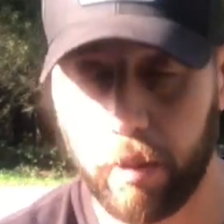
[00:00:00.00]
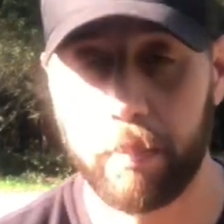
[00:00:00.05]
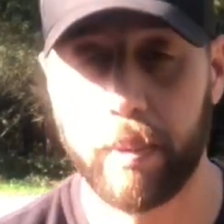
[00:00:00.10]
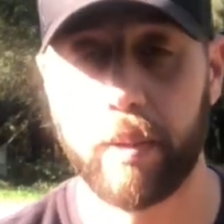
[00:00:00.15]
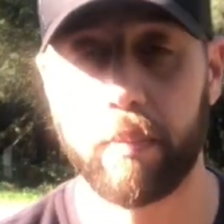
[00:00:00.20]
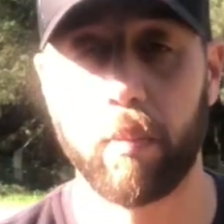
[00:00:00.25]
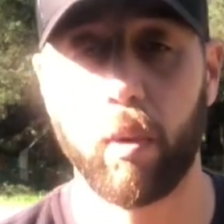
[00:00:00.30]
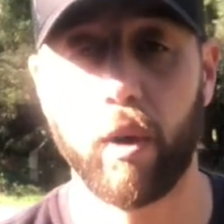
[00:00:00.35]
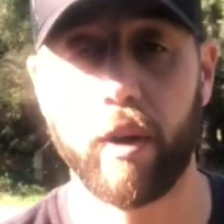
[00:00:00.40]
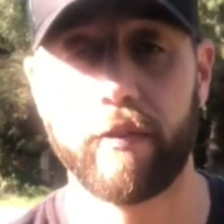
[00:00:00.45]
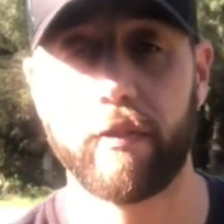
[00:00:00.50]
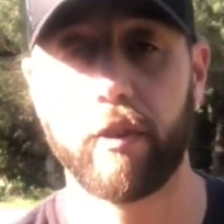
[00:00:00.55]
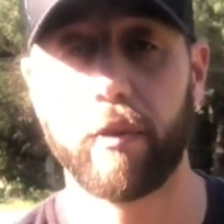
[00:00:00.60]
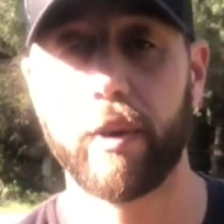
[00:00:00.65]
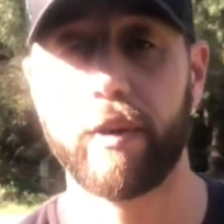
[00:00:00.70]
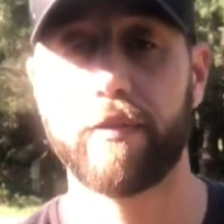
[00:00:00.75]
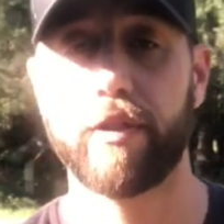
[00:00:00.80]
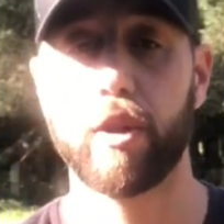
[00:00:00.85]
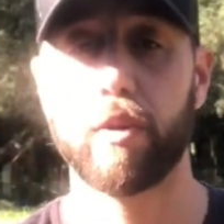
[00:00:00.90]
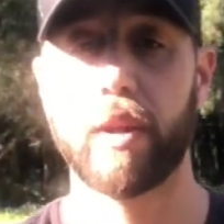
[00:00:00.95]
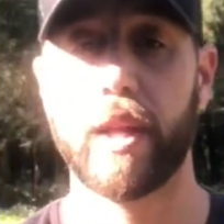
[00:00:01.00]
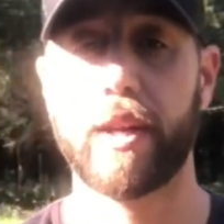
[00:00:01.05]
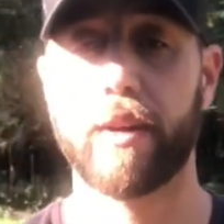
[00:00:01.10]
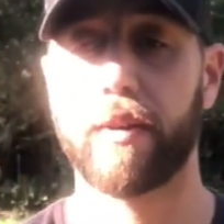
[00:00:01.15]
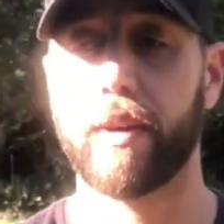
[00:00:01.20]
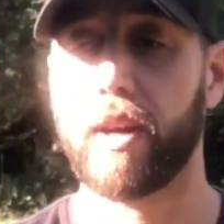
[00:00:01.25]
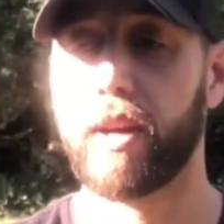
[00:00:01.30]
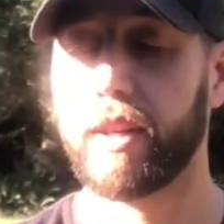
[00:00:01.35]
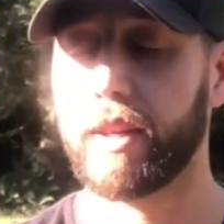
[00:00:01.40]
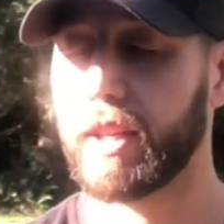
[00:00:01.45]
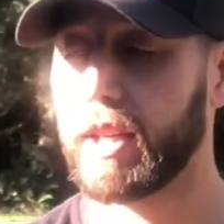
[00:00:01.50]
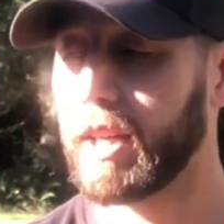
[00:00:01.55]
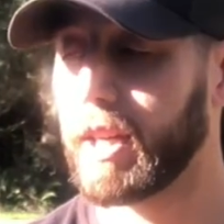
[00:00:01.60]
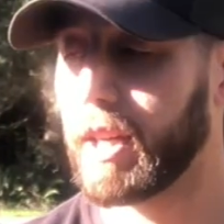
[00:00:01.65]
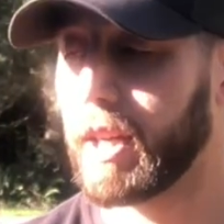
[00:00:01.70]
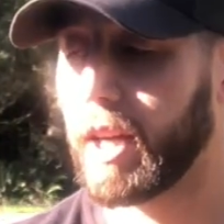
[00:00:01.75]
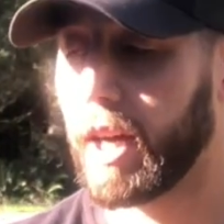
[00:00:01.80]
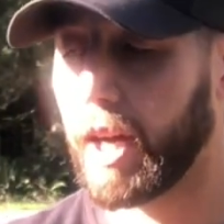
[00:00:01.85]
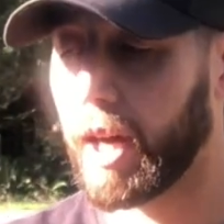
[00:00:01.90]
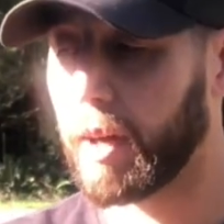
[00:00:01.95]
bit more of a review later on.
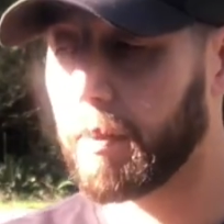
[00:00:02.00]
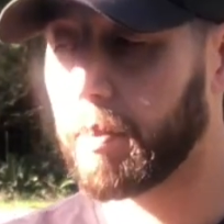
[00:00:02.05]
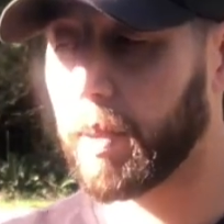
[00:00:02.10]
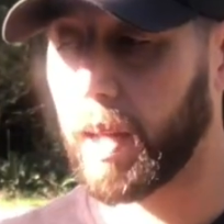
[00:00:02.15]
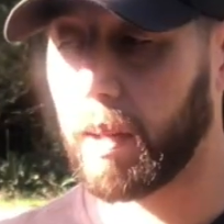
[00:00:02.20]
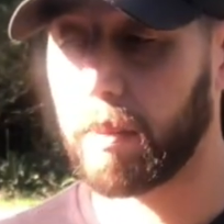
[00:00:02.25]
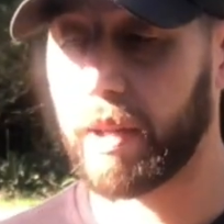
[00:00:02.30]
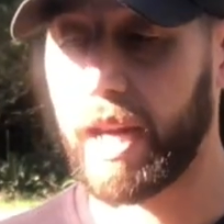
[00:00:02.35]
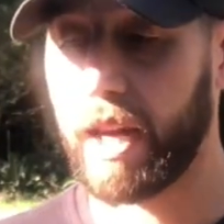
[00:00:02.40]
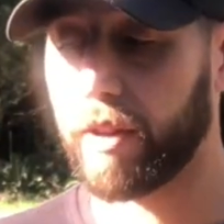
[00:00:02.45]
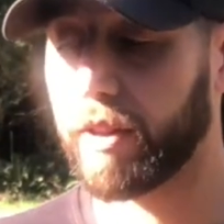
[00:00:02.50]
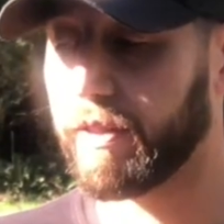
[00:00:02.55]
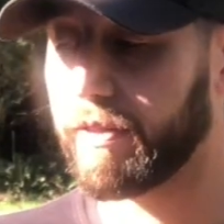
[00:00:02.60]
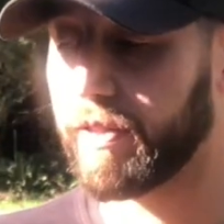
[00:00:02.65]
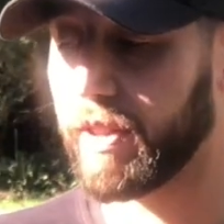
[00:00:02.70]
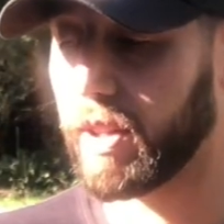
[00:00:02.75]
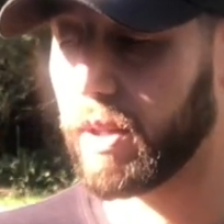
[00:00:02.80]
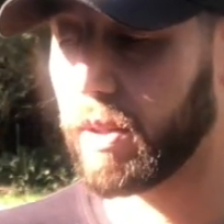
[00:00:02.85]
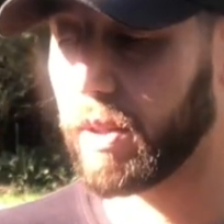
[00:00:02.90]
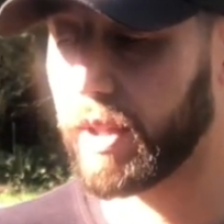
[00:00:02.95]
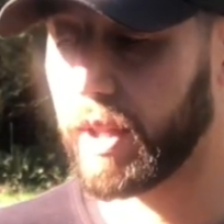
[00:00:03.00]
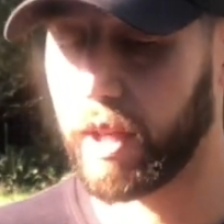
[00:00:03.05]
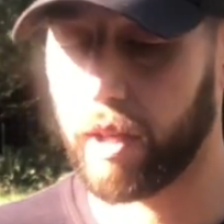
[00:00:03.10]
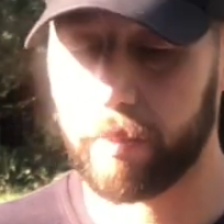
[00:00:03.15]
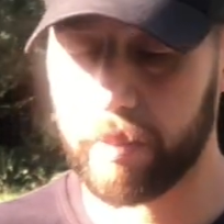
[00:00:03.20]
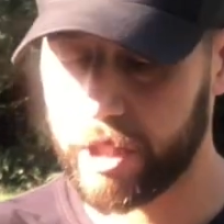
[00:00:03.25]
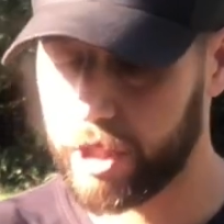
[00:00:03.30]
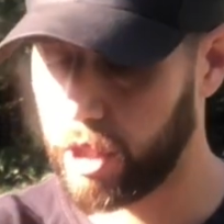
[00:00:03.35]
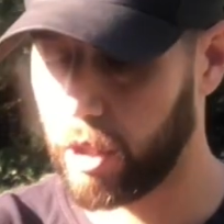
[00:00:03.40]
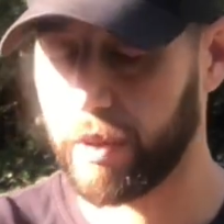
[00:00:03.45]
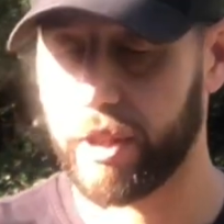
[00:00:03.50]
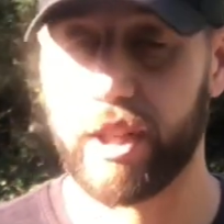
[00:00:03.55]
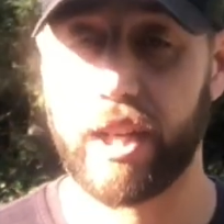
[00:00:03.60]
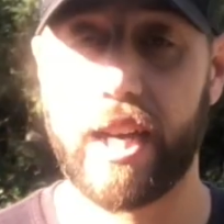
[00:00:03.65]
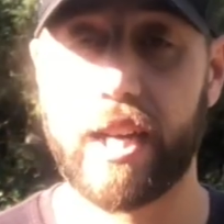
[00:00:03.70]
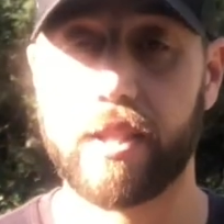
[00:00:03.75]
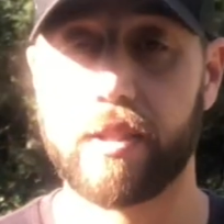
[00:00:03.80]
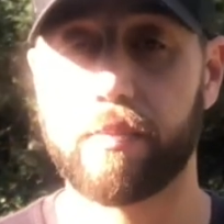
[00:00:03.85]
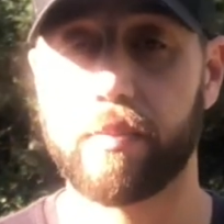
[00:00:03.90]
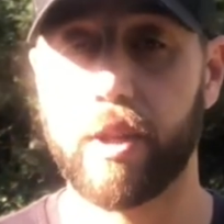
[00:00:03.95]
Probably out in the field. I'll be showing you
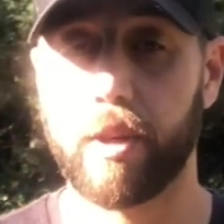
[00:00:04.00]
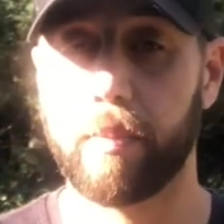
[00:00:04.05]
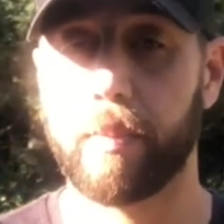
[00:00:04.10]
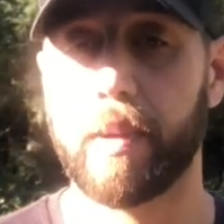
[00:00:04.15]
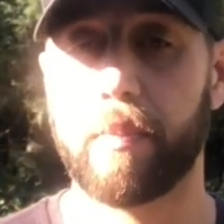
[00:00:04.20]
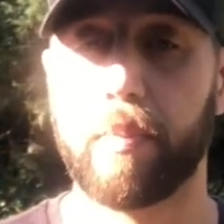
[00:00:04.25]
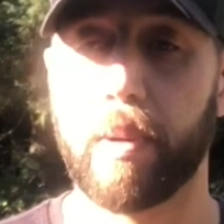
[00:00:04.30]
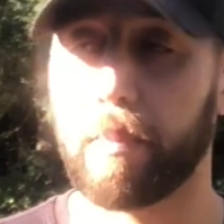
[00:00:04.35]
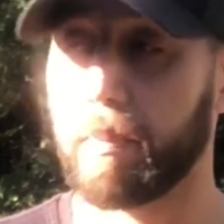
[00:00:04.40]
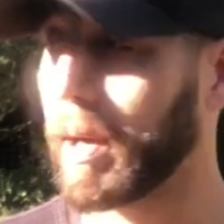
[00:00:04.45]
guys, you know, me putting